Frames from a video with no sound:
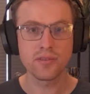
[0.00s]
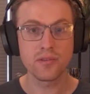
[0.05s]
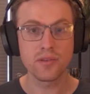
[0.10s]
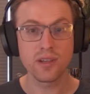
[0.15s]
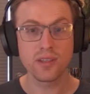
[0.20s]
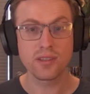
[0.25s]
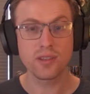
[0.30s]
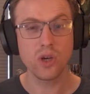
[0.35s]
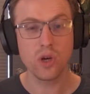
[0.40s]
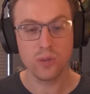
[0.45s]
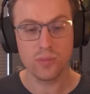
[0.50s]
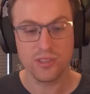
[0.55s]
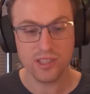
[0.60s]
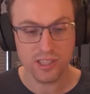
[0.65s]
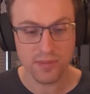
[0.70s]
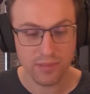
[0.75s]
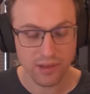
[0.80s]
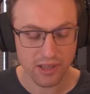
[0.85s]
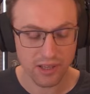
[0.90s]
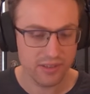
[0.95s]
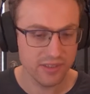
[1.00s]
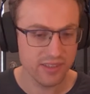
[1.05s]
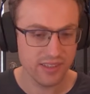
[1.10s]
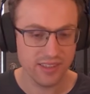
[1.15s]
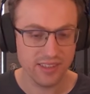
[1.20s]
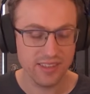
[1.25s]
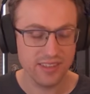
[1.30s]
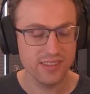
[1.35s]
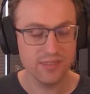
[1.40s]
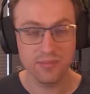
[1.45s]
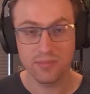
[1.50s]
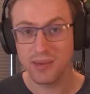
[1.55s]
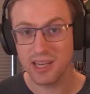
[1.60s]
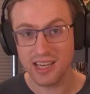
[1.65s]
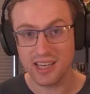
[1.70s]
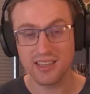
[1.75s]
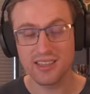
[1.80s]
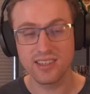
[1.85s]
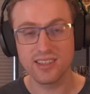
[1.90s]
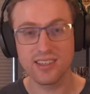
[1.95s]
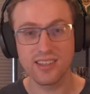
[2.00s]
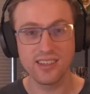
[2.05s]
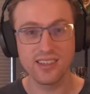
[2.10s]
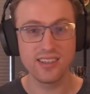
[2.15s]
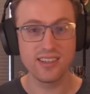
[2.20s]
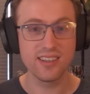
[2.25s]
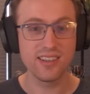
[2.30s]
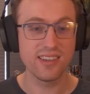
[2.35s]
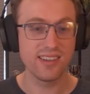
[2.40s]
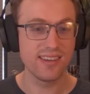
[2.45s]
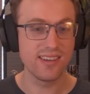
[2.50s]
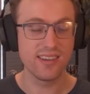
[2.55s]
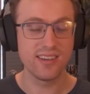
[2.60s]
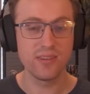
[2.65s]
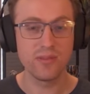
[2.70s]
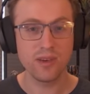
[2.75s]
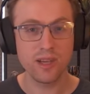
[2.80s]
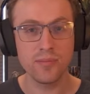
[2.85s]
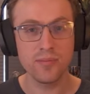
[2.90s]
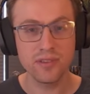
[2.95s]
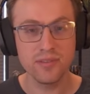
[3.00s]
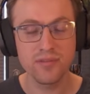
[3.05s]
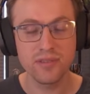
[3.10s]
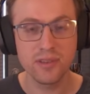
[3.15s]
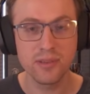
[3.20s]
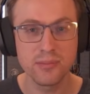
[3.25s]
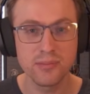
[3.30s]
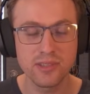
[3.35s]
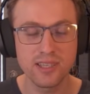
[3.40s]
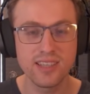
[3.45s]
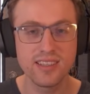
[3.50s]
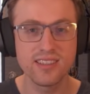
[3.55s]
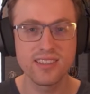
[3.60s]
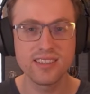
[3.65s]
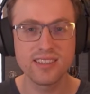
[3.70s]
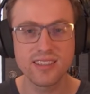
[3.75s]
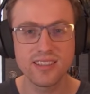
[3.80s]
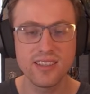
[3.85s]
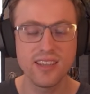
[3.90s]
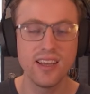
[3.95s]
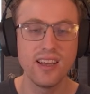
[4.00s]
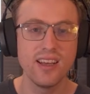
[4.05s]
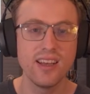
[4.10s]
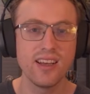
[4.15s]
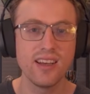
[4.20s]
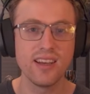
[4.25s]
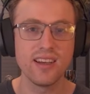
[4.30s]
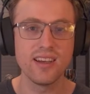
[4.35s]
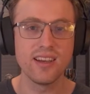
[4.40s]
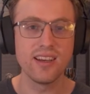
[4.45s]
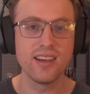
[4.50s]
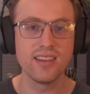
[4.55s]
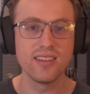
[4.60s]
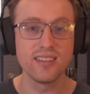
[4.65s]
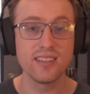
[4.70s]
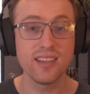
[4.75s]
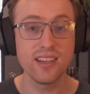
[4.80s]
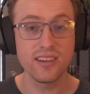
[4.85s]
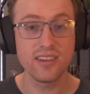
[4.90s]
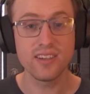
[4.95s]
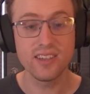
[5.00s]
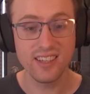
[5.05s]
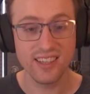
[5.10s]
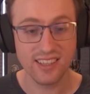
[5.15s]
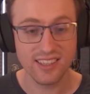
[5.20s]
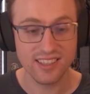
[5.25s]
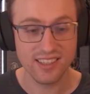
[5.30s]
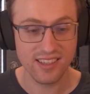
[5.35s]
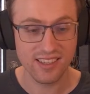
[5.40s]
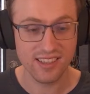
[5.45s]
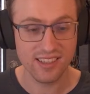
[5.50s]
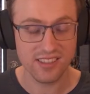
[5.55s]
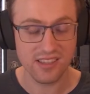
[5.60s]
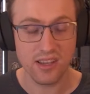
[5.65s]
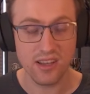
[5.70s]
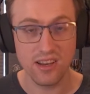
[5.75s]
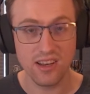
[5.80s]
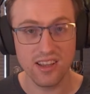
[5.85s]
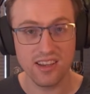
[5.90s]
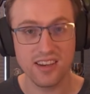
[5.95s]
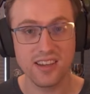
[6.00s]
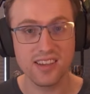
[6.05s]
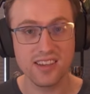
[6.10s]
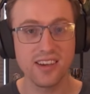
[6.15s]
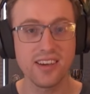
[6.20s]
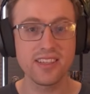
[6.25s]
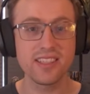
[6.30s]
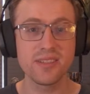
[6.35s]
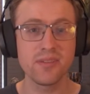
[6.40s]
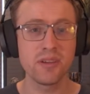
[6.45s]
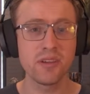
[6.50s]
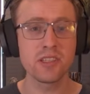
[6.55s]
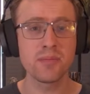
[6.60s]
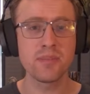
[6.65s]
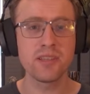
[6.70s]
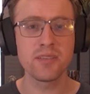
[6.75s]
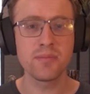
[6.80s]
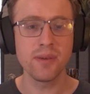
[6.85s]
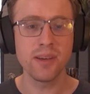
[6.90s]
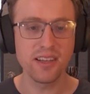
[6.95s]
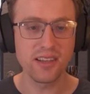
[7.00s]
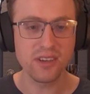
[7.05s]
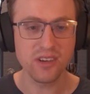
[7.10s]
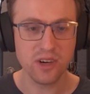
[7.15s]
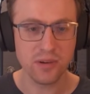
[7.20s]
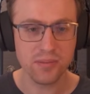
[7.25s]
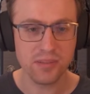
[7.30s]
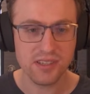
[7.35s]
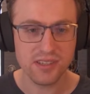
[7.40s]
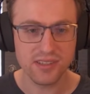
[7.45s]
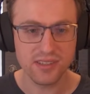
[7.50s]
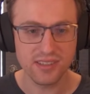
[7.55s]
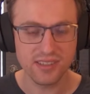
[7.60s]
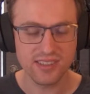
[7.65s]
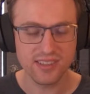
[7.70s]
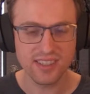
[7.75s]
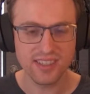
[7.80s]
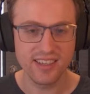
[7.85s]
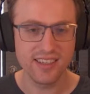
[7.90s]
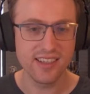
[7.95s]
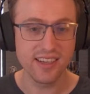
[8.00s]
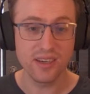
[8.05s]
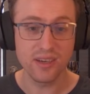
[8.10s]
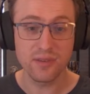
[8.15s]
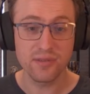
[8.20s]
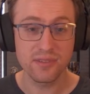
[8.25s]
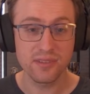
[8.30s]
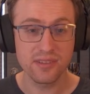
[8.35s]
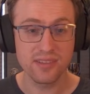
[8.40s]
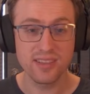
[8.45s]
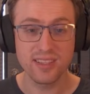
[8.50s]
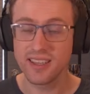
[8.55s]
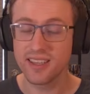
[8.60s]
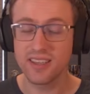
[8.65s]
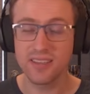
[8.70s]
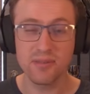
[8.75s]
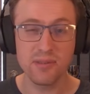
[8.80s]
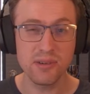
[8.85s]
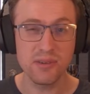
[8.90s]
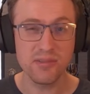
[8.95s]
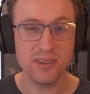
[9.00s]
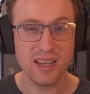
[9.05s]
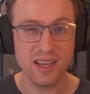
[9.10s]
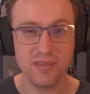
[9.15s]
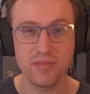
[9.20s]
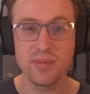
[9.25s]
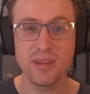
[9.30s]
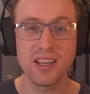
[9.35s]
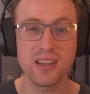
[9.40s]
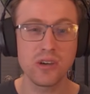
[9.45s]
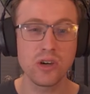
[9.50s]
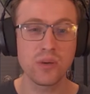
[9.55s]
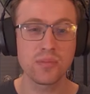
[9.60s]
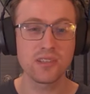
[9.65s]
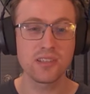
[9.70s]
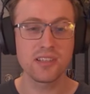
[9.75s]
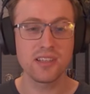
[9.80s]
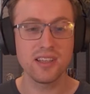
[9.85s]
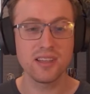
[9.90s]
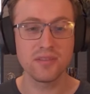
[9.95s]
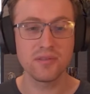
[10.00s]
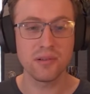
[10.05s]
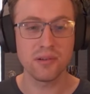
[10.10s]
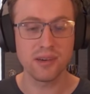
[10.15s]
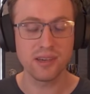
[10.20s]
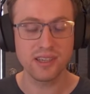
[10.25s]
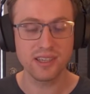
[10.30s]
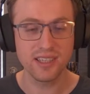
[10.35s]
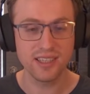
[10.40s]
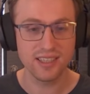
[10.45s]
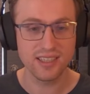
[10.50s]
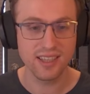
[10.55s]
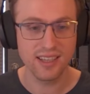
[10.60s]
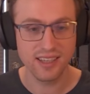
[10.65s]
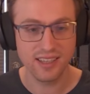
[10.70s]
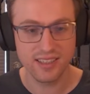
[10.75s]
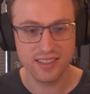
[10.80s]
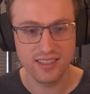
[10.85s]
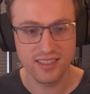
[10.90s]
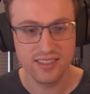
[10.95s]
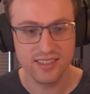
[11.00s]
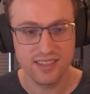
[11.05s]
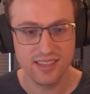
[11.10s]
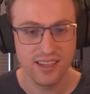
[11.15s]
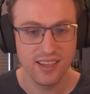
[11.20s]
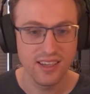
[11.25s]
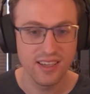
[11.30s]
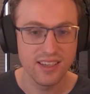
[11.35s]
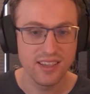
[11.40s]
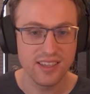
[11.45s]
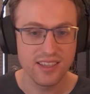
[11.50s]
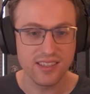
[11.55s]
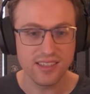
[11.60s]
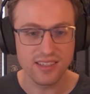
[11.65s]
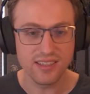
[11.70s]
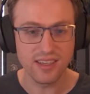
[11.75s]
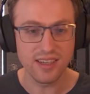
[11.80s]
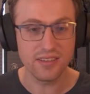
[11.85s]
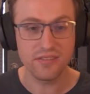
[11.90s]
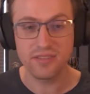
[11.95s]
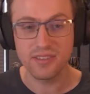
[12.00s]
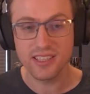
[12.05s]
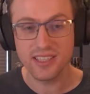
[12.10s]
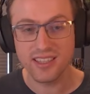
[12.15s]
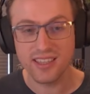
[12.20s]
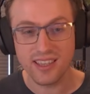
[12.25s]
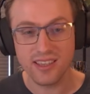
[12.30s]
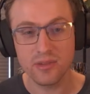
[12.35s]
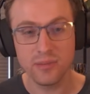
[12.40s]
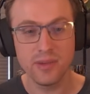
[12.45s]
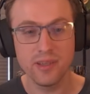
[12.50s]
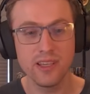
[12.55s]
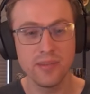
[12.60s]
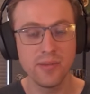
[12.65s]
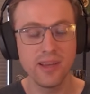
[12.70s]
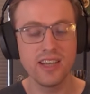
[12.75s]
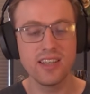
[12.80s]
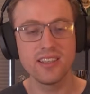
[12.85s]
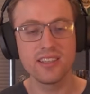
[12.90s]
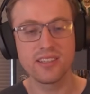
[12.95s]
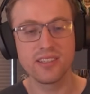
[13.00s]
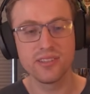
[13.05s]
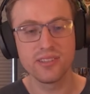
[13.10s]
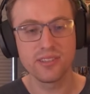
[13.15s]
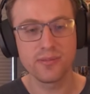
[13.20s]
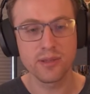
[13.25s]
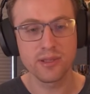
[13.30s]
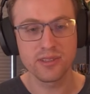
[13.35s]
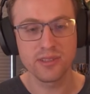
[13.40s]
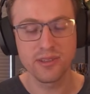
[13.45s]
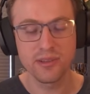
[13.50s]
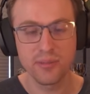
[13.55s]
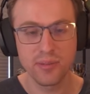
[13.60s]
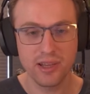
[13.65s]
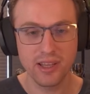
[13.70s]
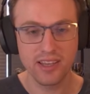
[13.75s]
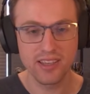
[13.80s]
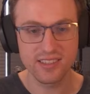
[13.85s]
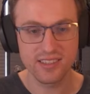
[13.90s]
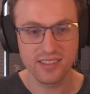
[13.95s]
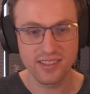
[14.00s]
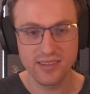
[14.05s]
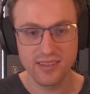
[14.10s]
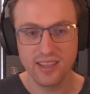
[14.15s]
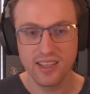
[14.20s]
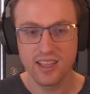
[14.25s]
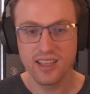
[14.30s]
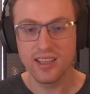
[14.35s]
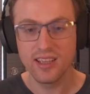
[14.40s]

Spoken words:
You've got Corpse Explosion, Maladar, the Weapon Foam Render, the Terror decks. Like that's a lot of cards you want to be spending corpses on, and yeah, often yeah, you won't really have many corpses left for a card like this. So I think that'll be the main issue, is what you play this in.